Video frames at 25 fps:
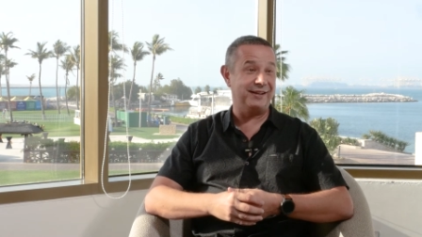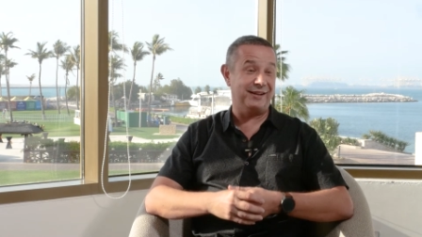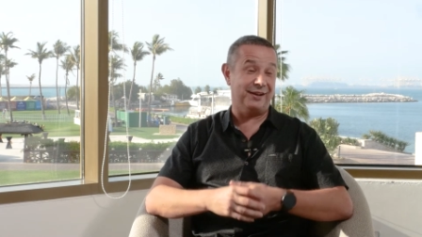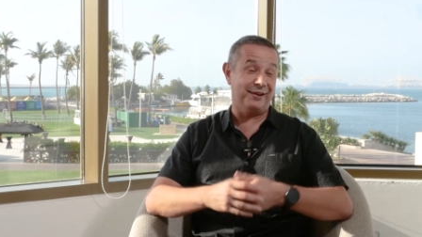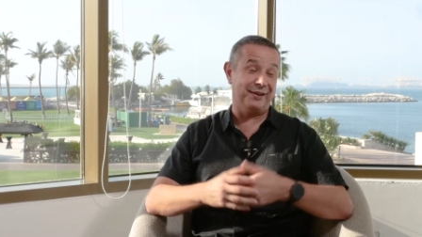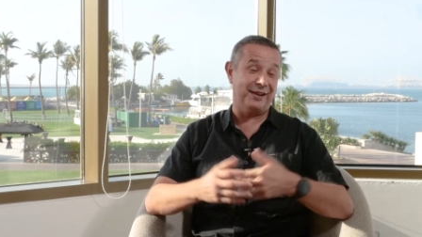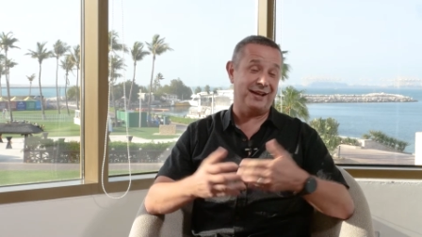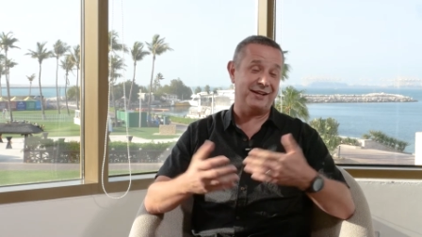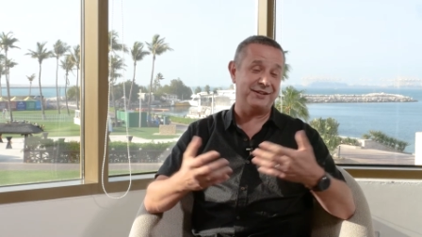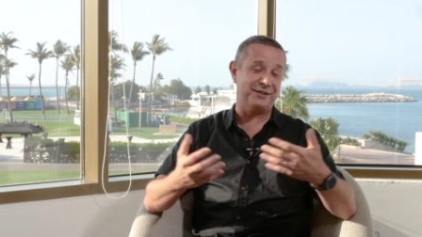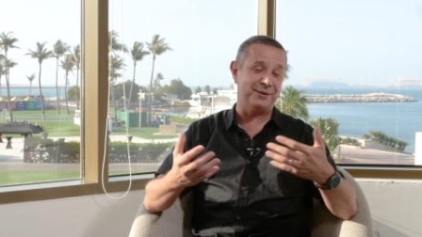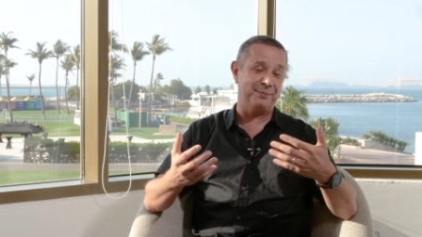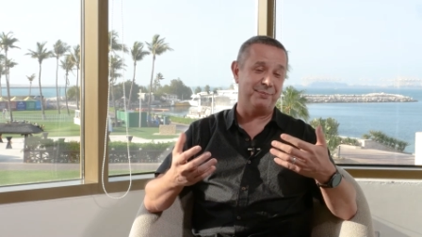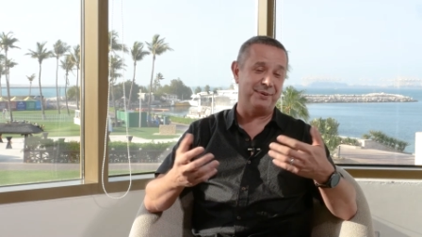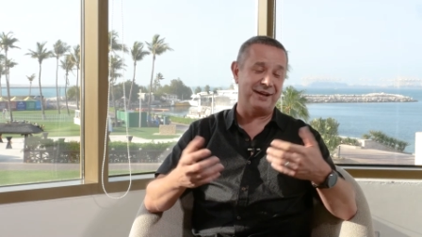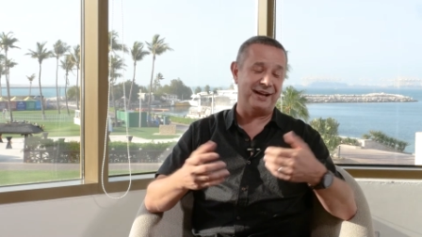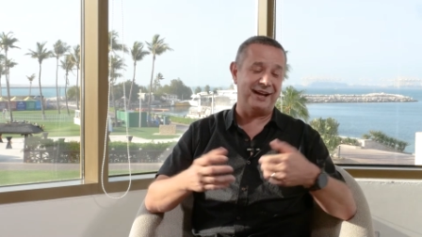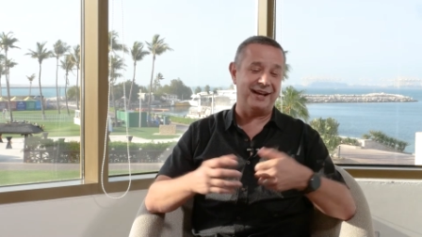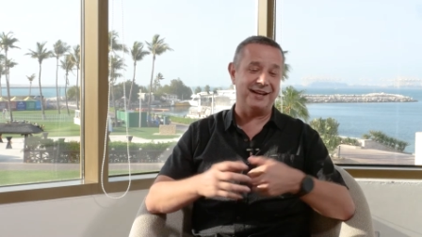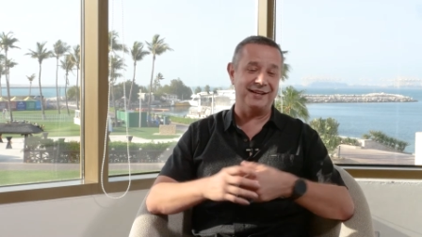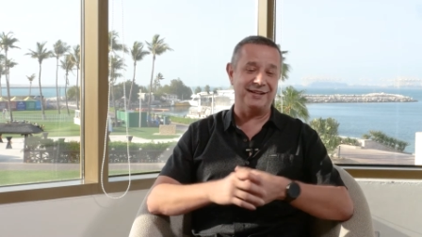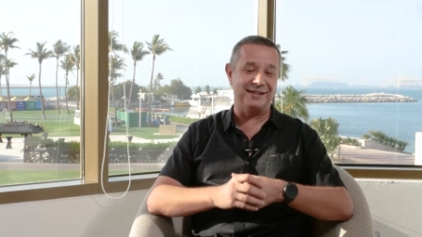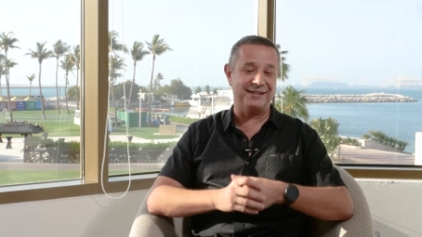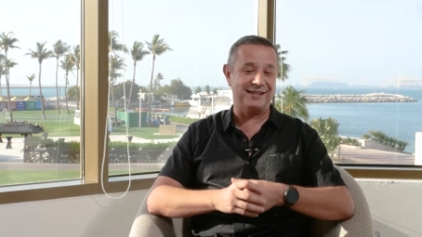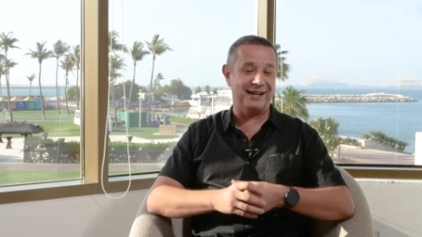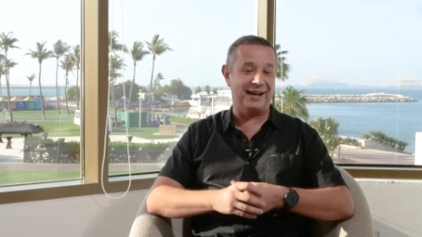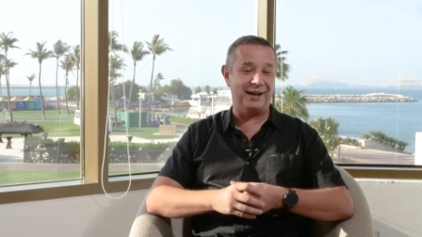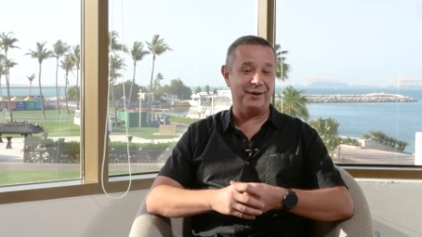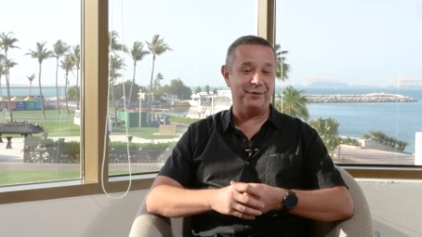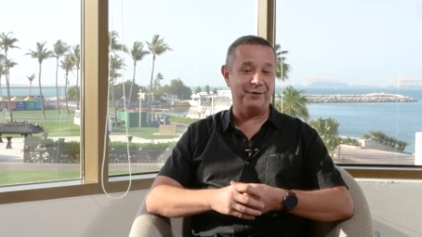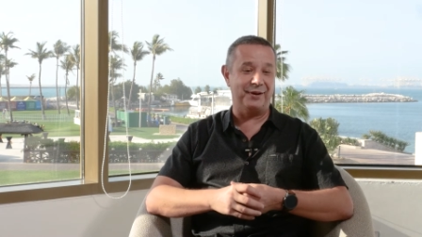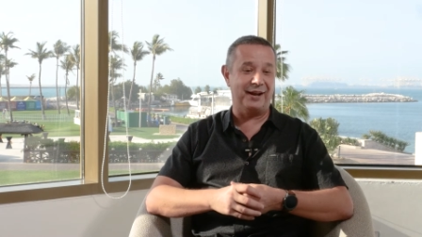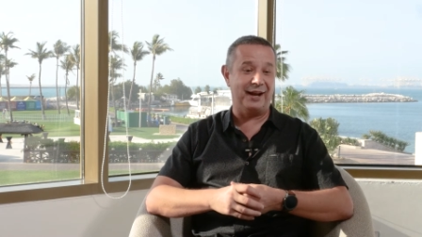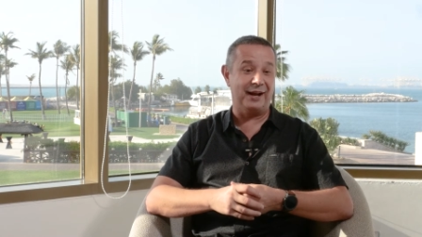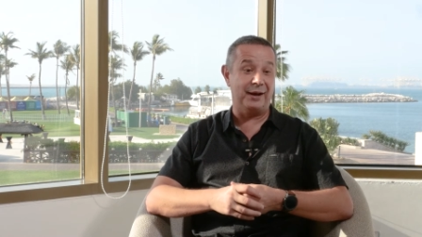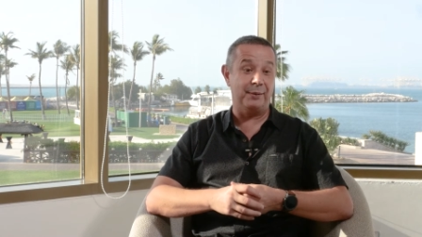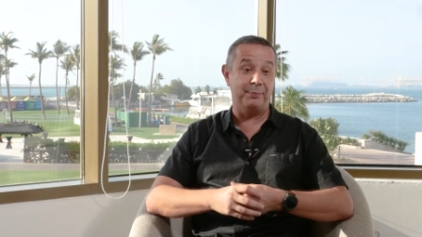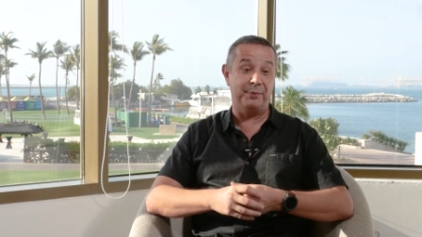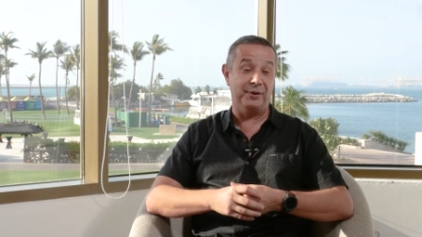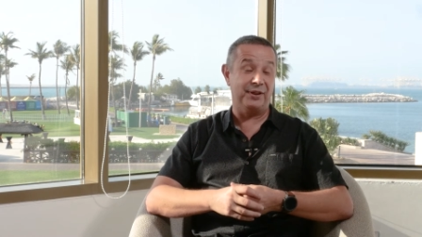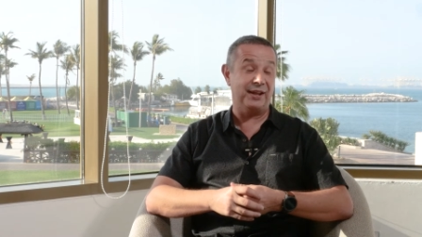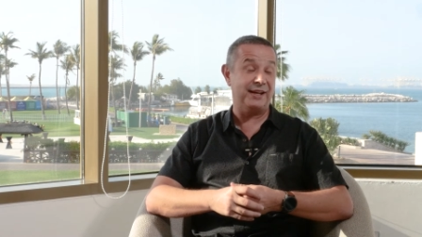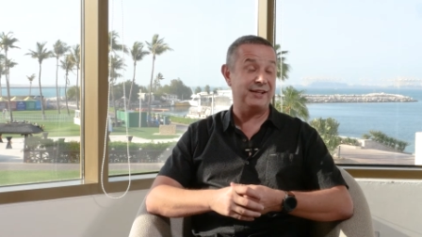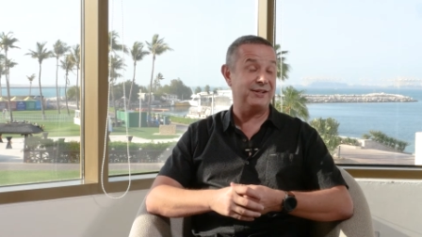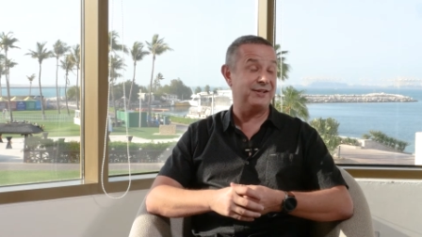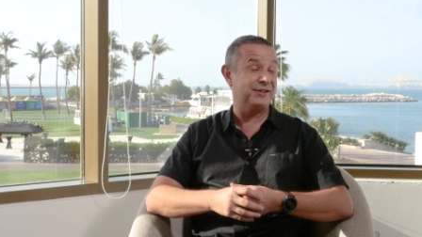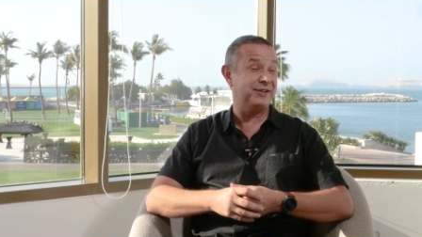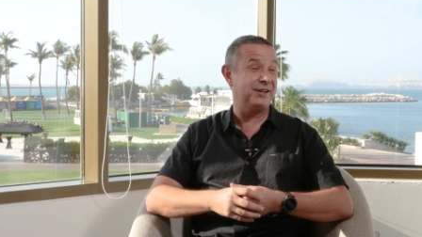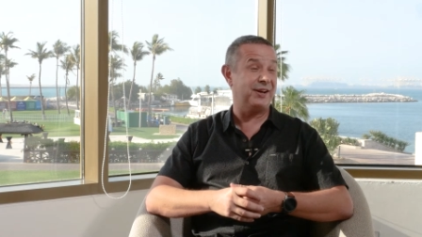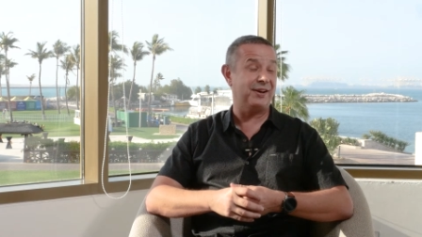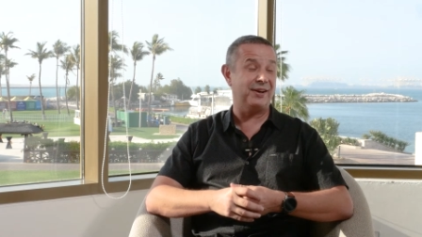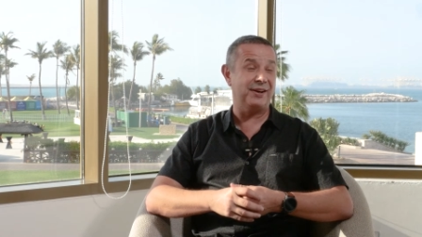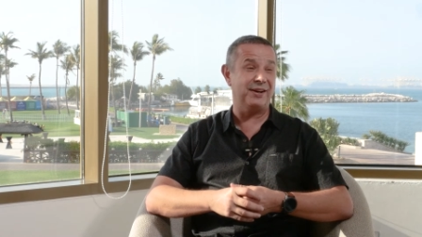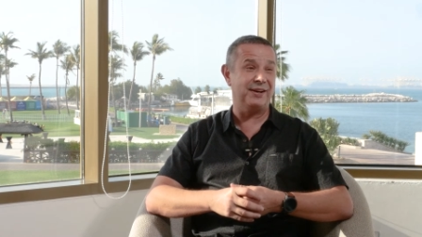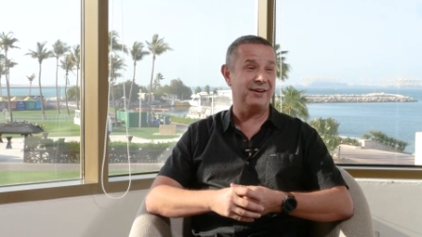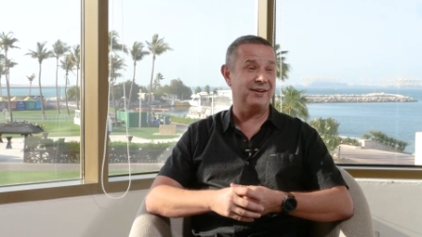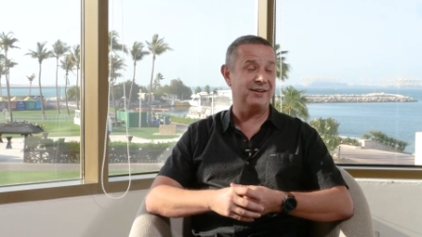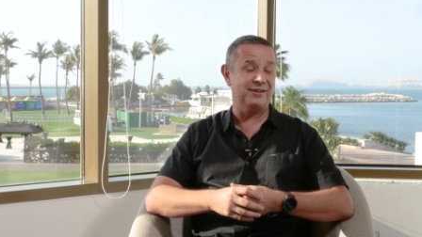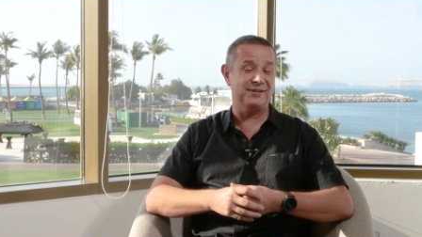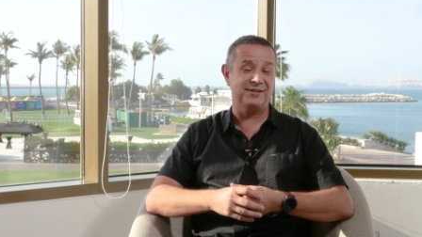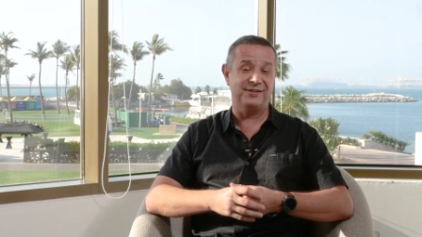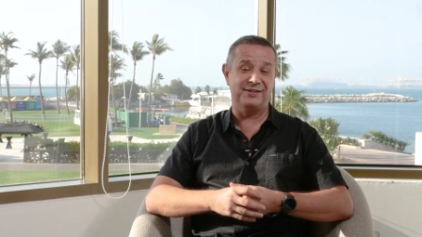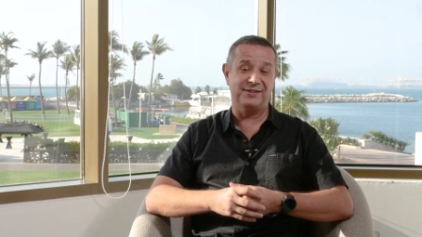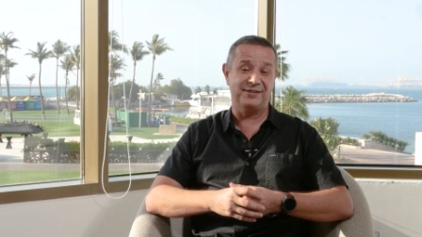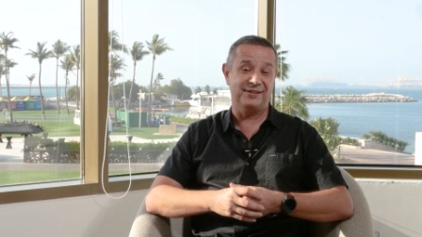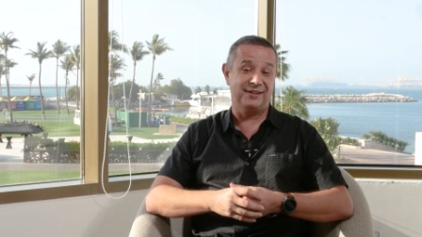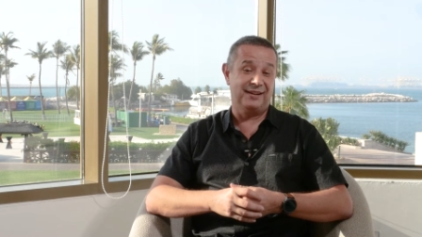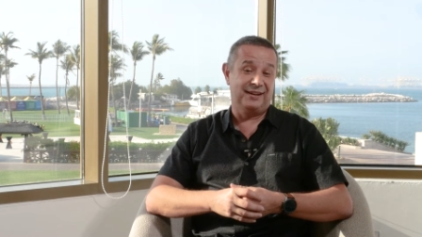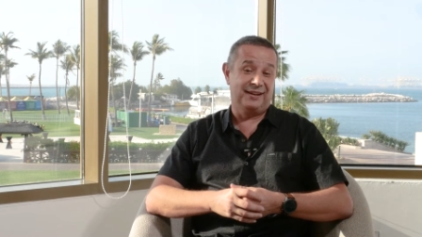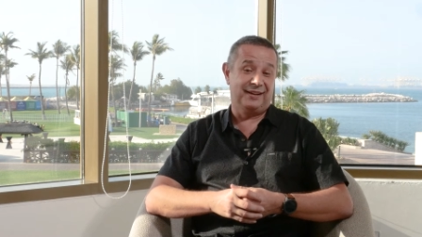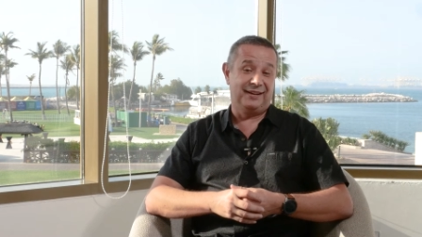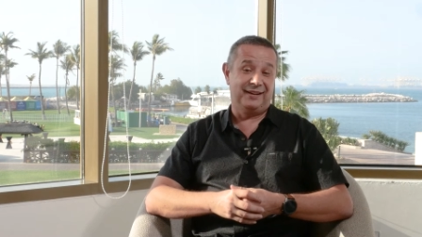That's the big end of town now, but they started as